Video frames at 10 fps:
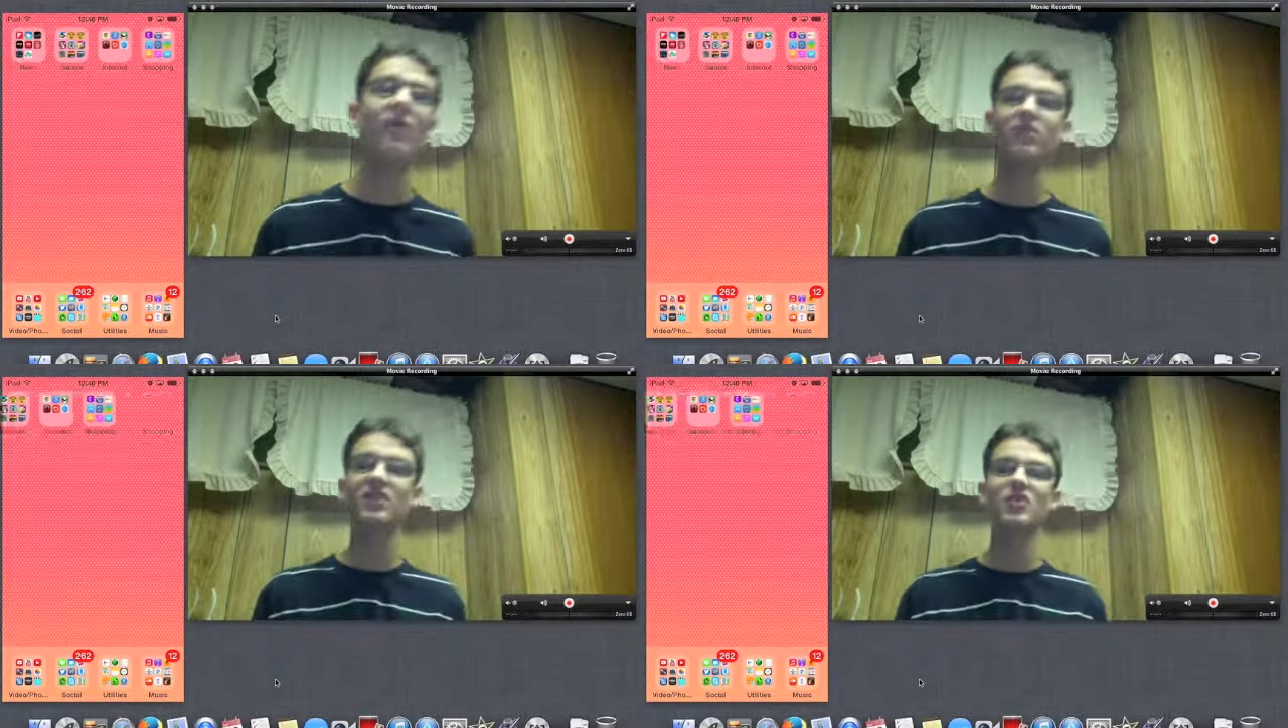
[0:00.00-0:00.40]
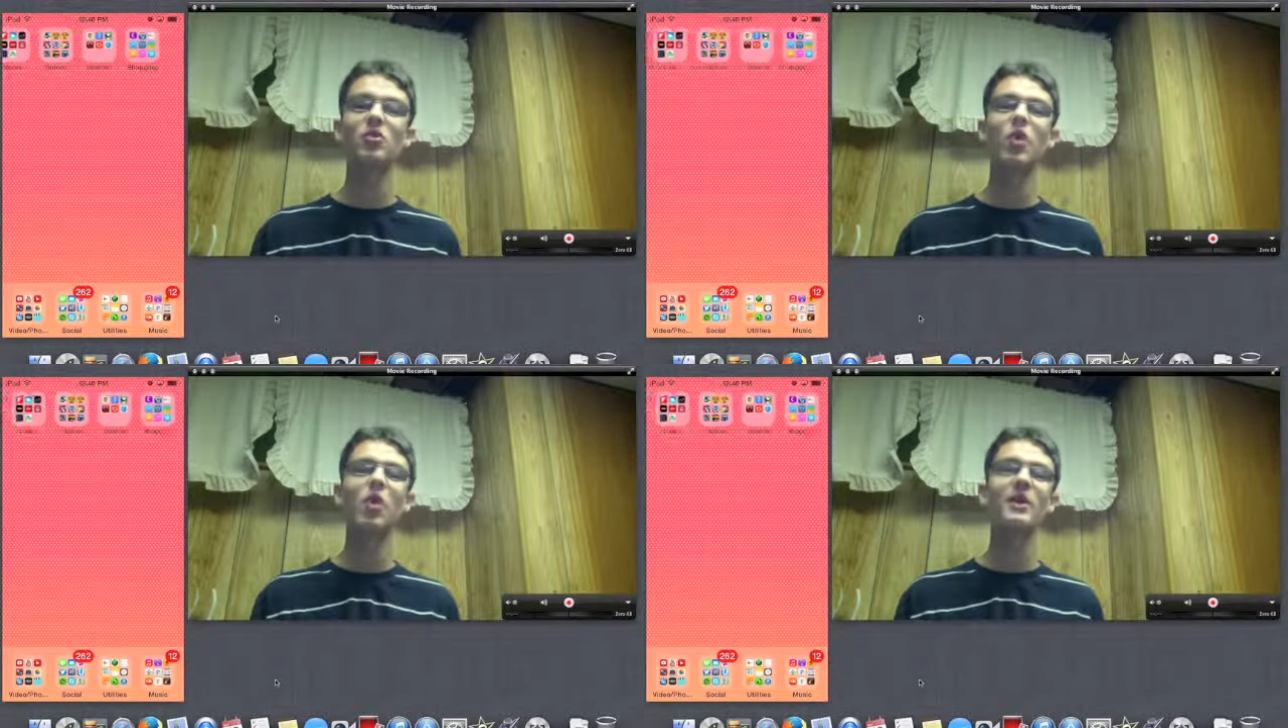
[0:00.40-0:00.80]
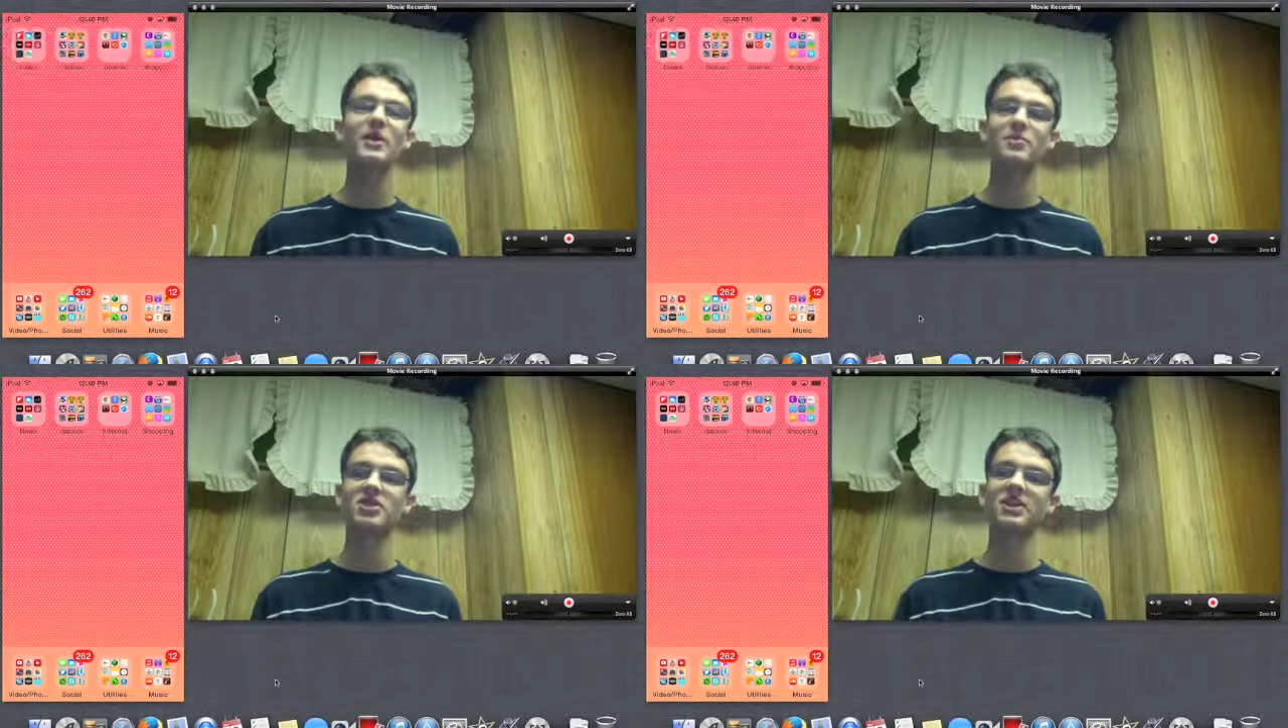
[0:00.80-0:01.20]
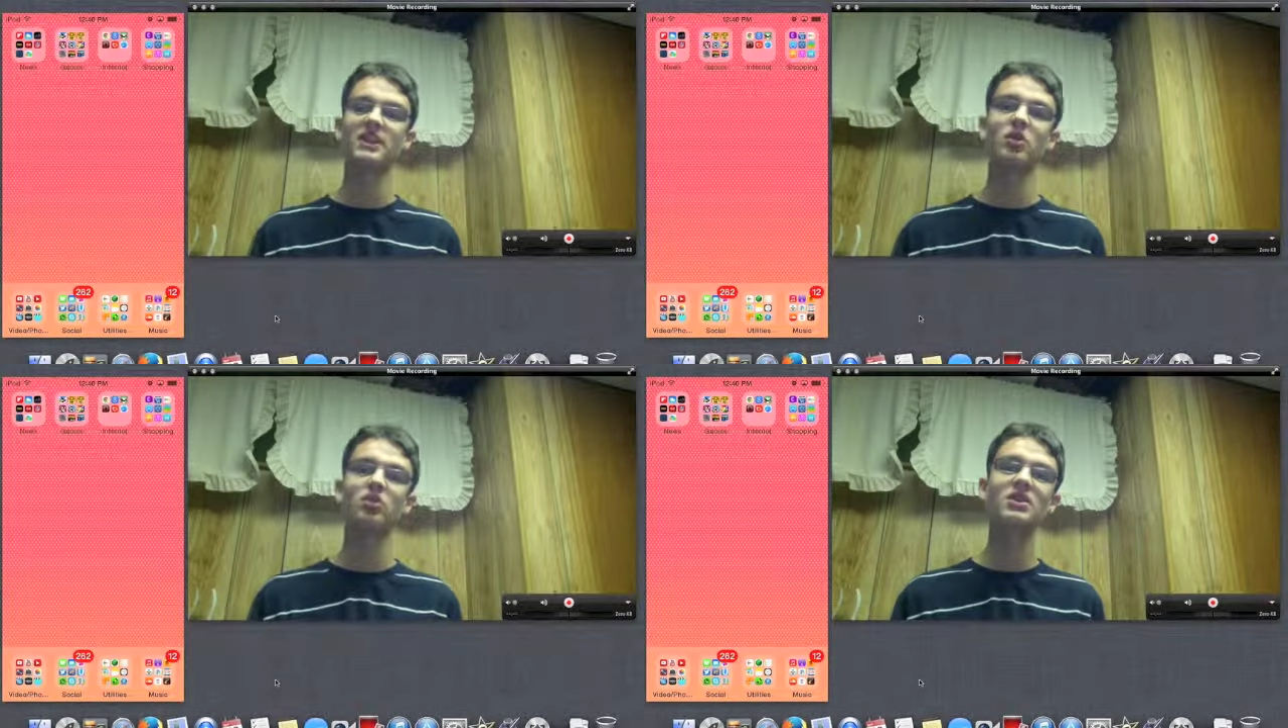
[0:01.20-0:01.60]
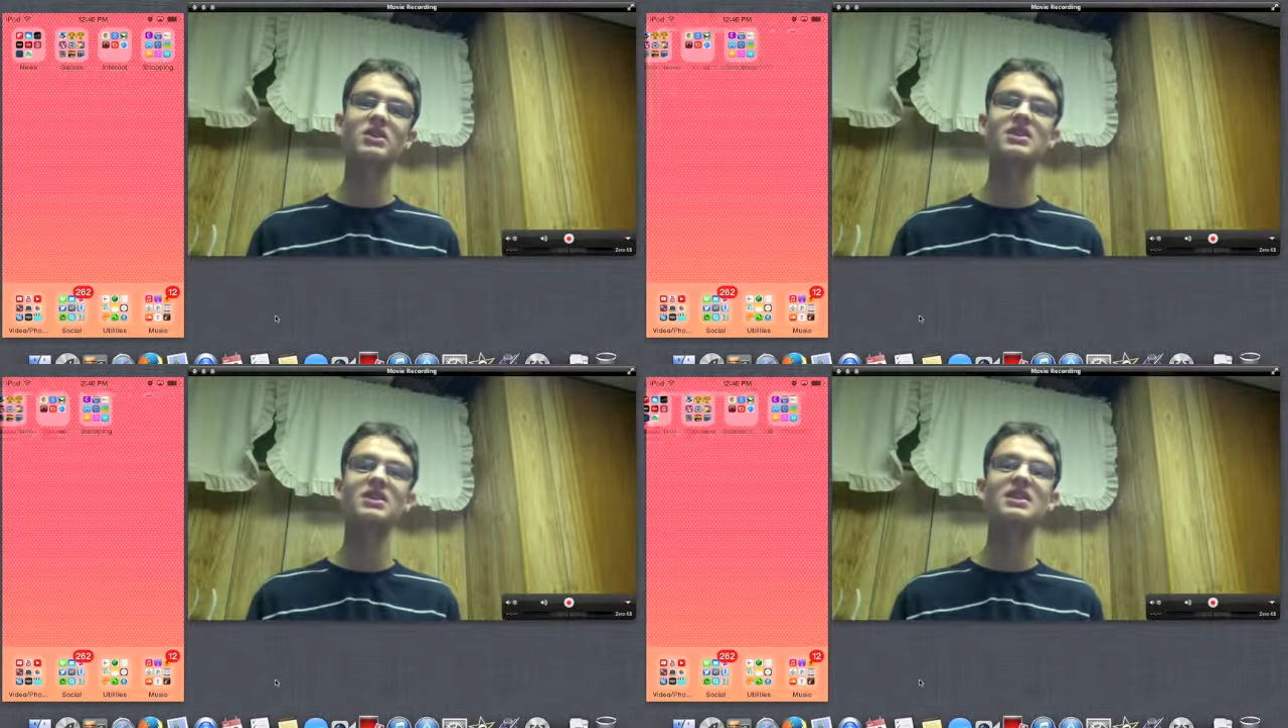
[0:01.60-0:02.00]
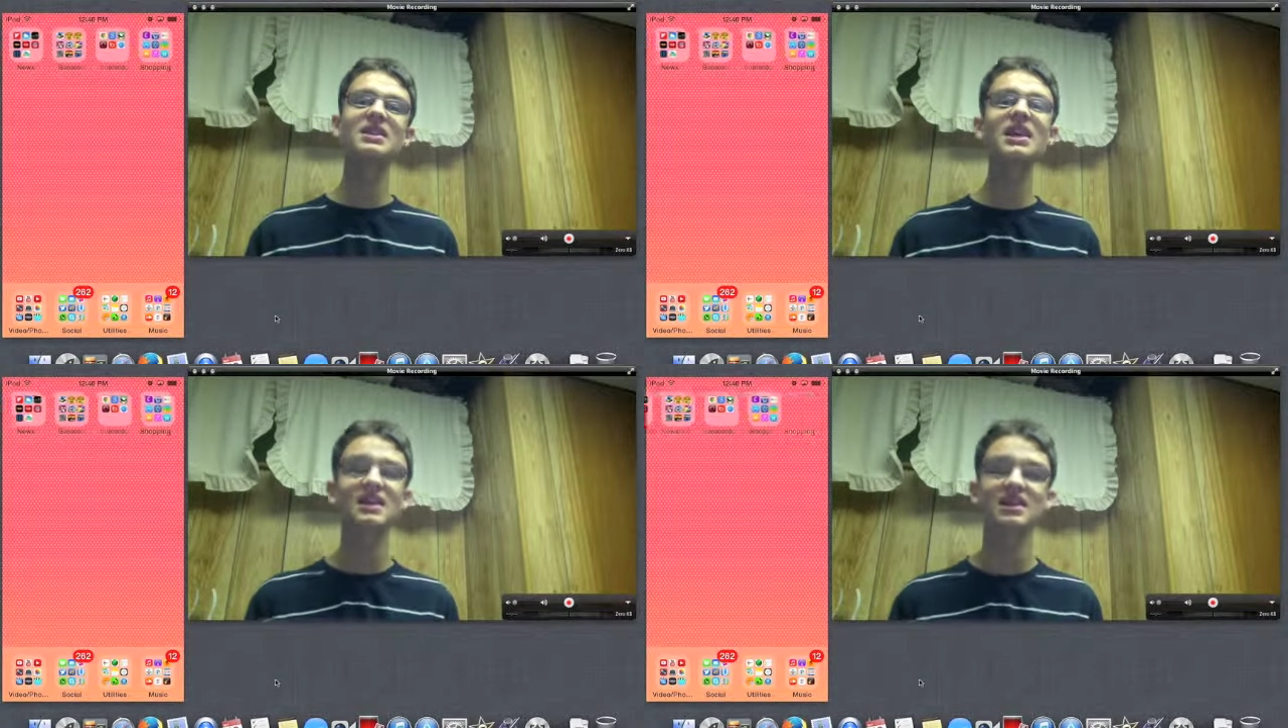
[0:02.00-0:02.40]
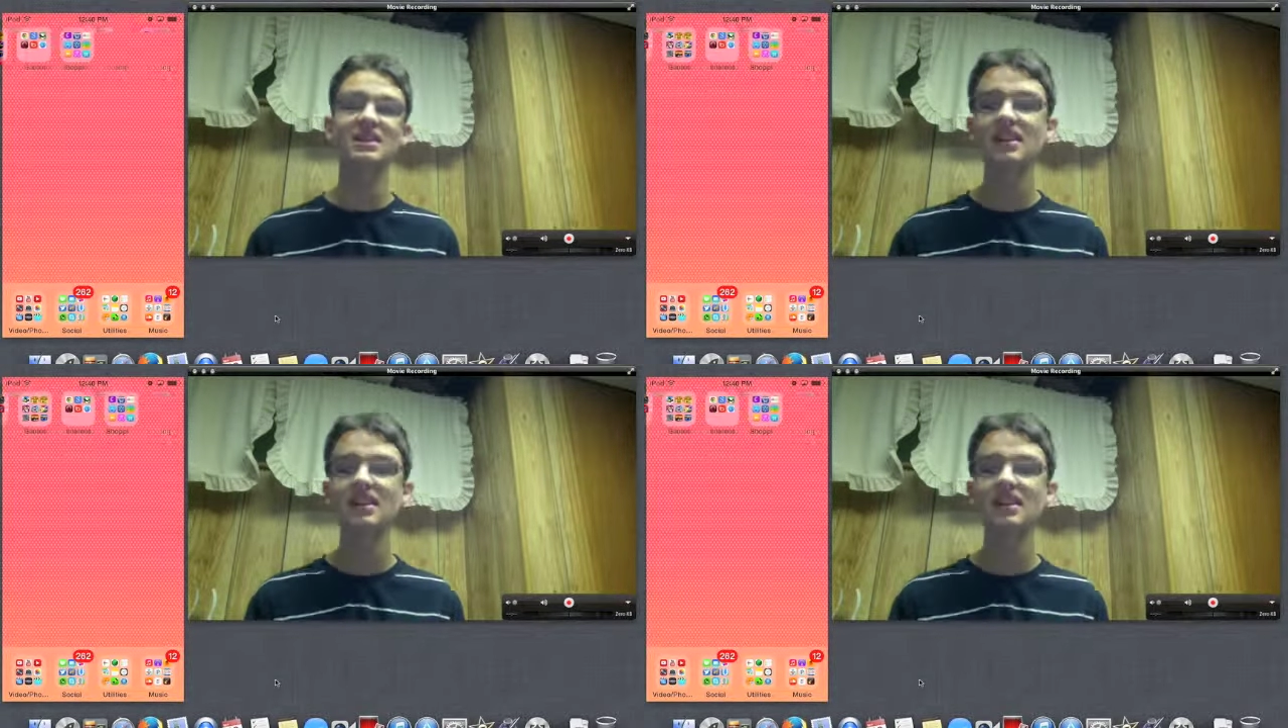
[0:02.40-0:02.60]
different wallpapers enabled, which is neat.